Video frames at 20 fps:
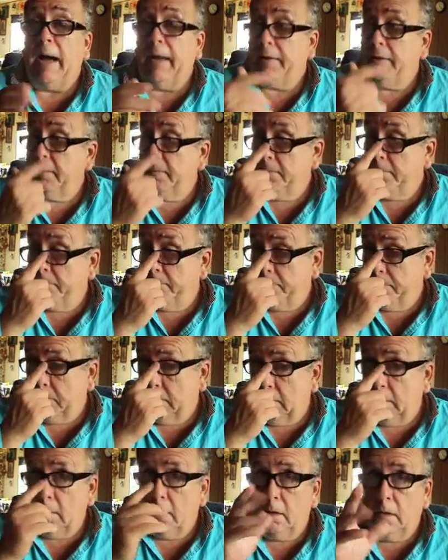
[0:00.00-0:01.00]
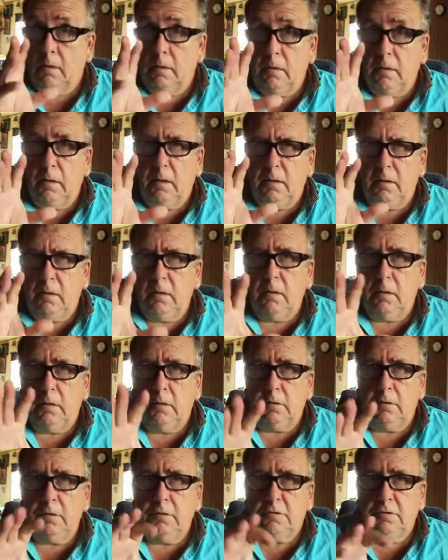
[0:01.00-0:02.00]
But
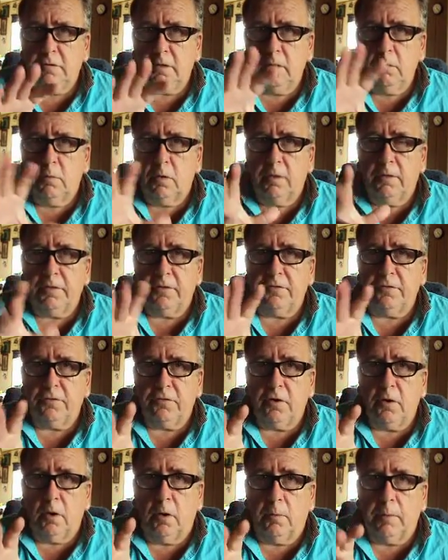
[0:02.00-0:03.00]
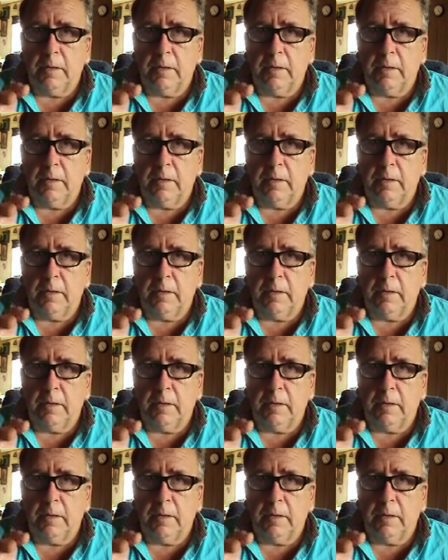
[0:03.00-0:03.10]
you see where this is